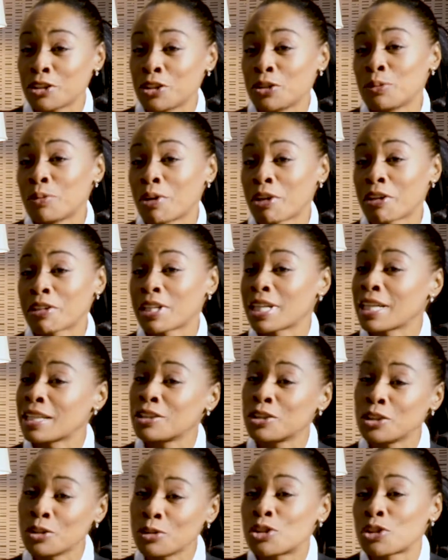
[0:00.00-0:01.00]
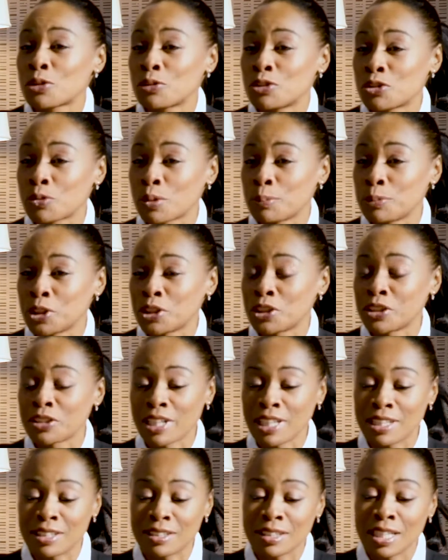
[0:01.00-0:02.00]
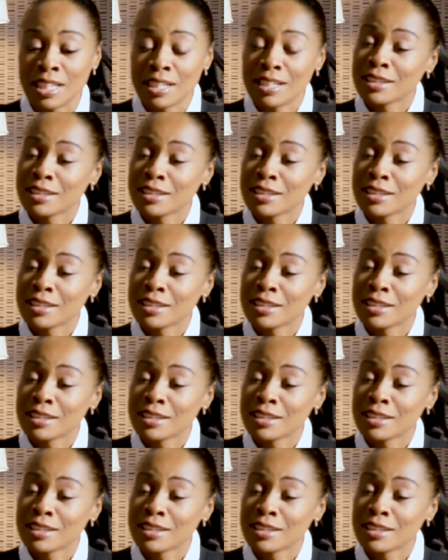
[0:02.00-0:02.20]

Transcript: you are a huge contributor in